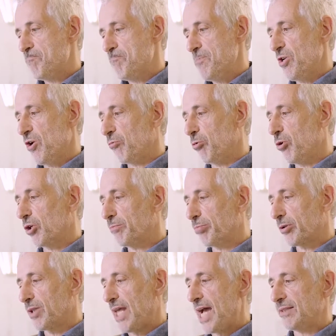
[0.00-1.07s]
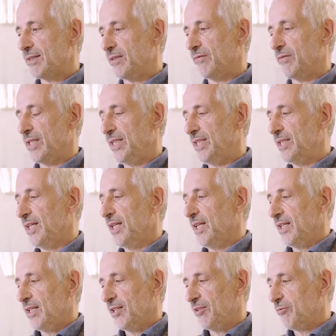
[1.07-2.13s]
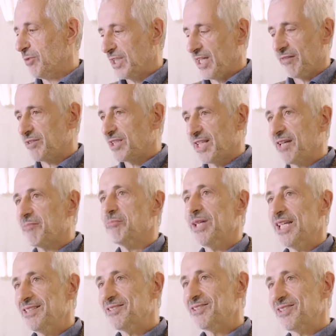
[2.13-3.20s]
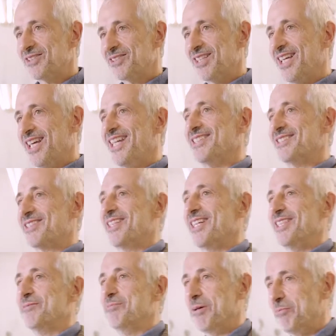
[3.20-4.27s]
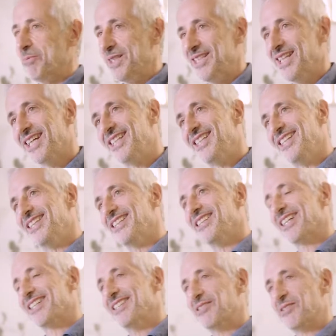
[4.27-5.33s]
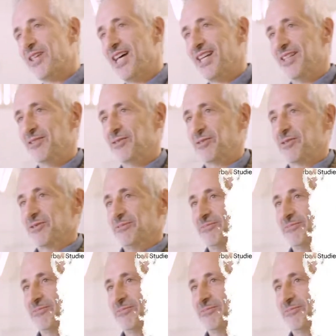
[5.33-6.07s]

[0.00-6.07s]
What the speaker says: work productively, whatever that means, is maybe the key challenge.